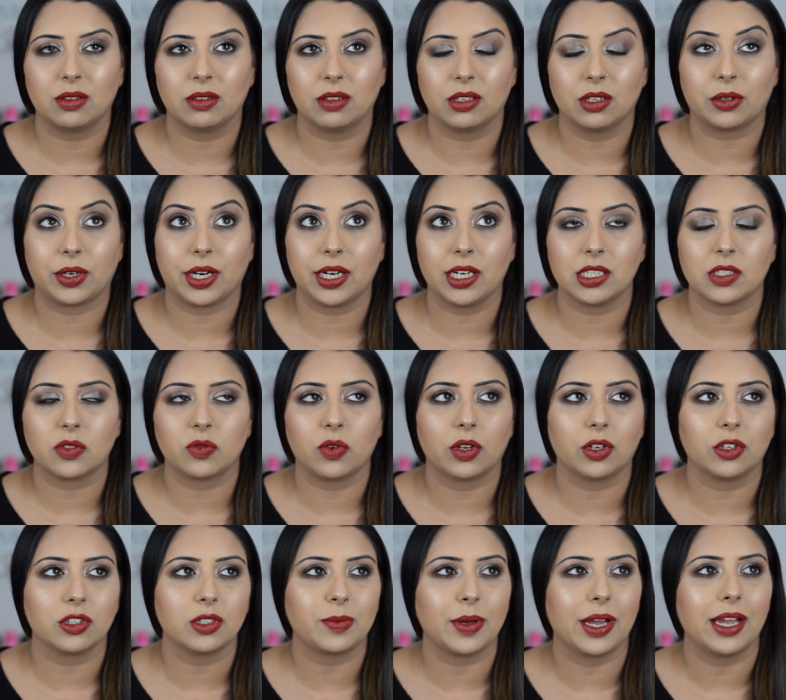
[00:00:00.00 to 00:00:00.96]
the greatest
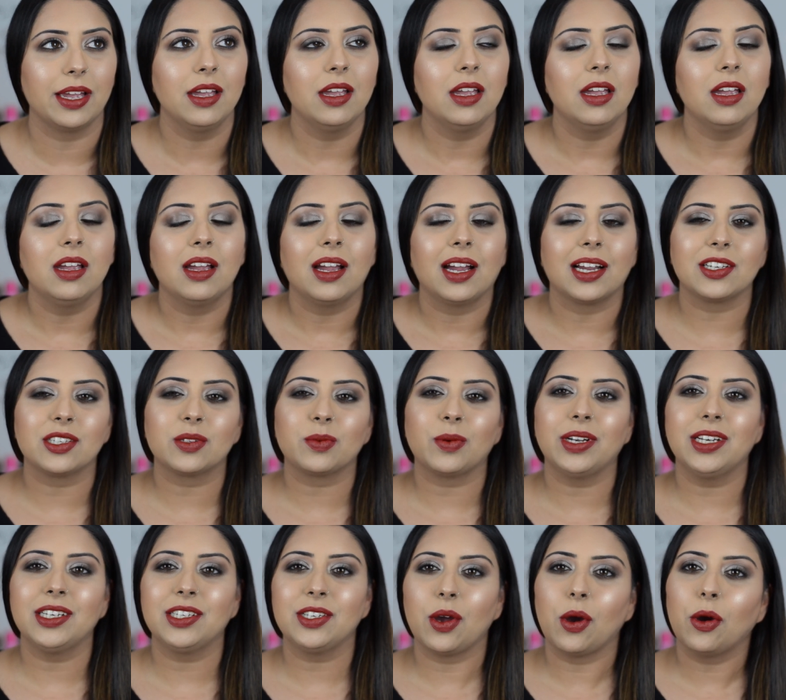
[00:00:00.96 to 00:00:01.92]
photos, but I just
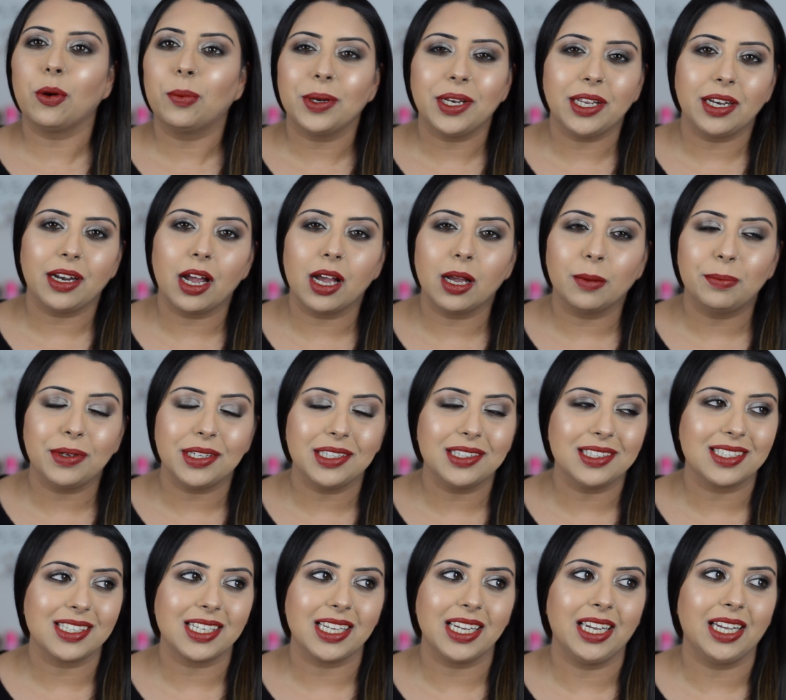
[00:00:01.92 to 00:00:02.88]
wanted to open it up
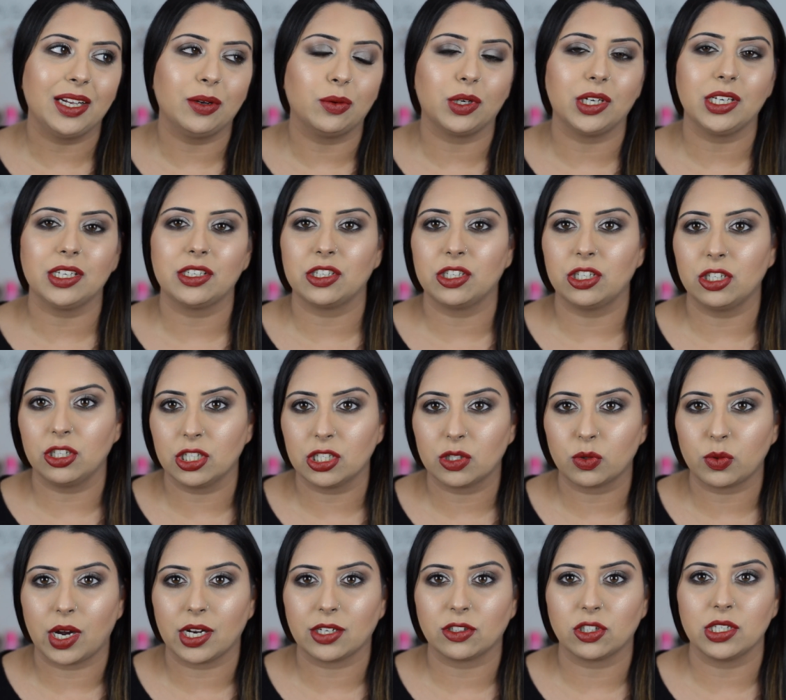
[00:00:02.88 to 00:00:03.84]
and see. I wanted to do the
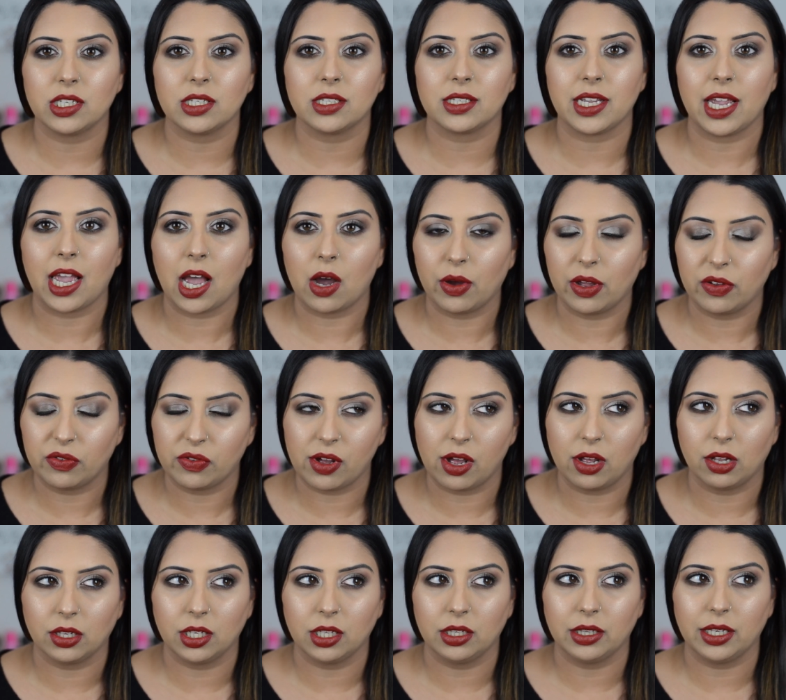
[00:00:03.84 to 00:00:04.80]
swatches, see how it
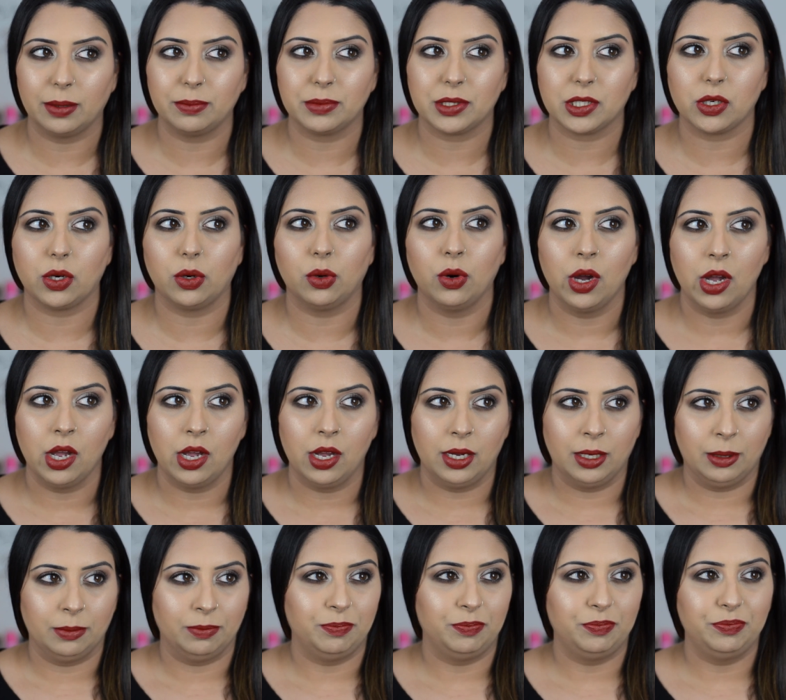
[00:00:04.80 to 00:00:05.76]
felt on the lip, so
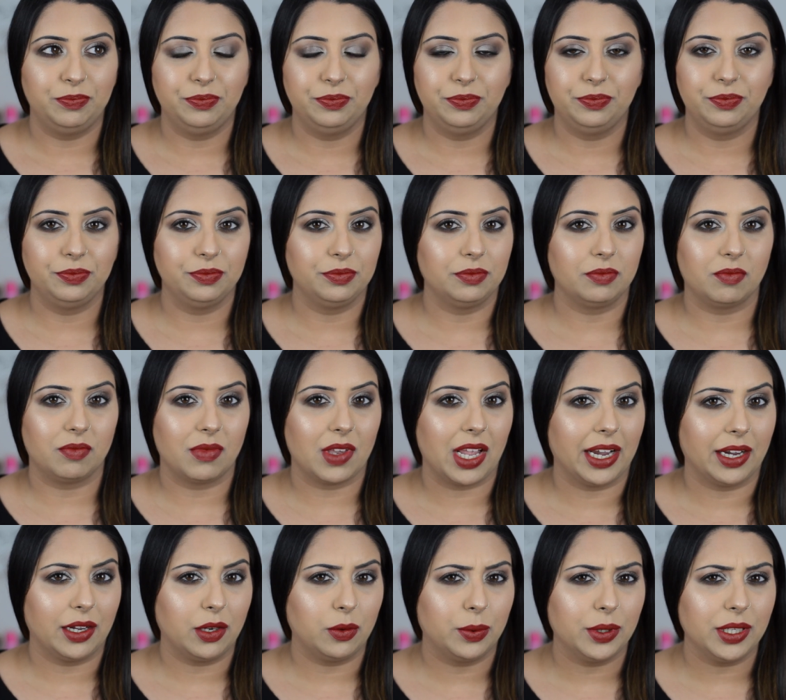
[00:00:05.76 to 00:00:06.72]

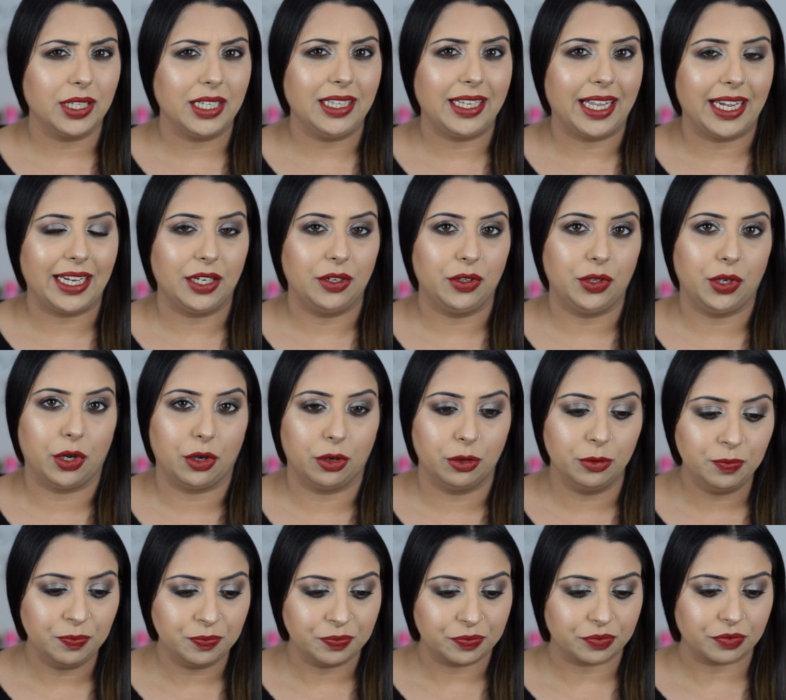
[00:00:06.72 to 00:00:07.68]
I could really let you
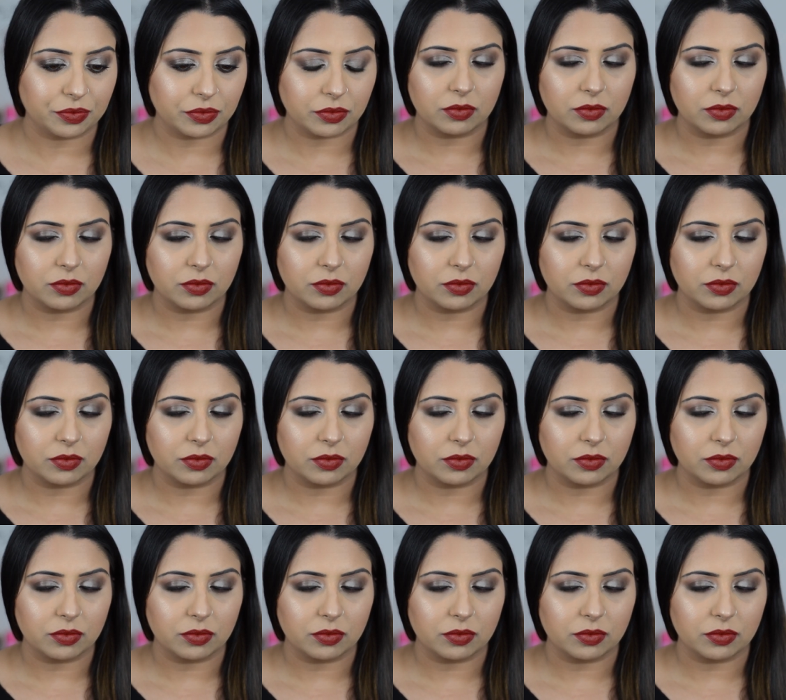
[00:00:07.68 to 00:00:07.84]
know.